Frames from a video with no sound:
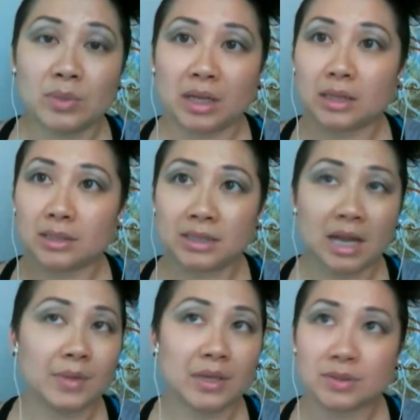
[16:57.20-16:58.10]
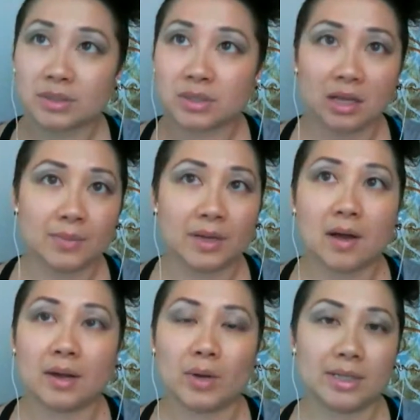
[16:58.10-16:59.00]
But at the time I used to talk
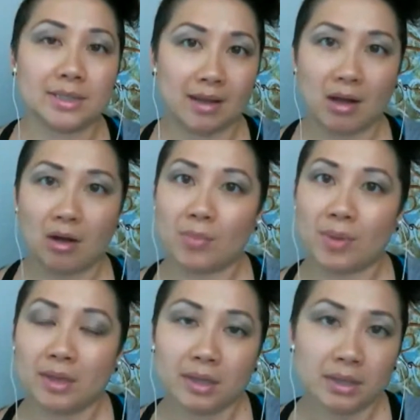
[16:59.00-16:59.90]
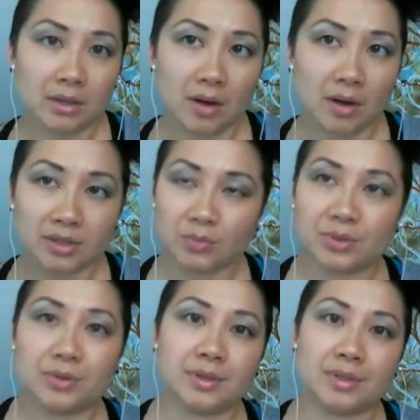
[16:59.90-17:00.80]
about how I wanted to help,
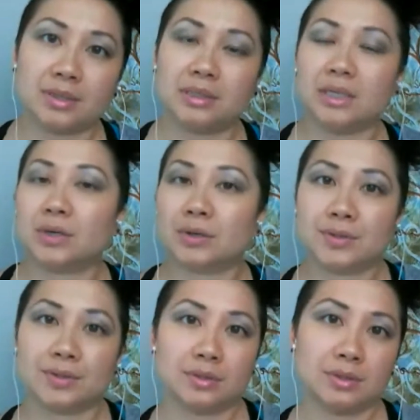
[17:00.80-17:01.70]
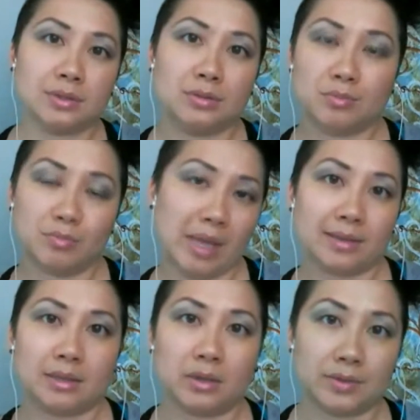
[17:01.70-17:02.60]
entrepreneurs and leaders to
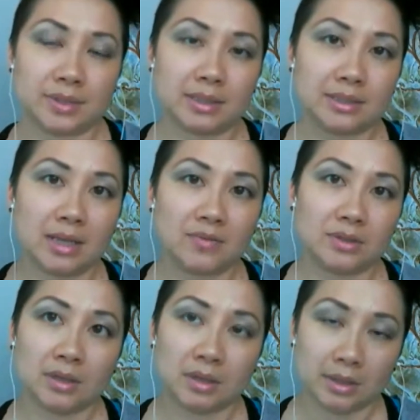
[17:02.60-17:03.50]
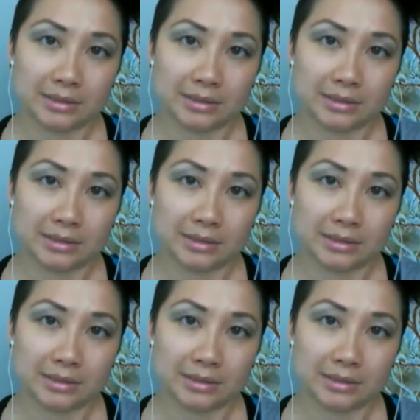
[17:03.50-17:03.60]
make, 6-7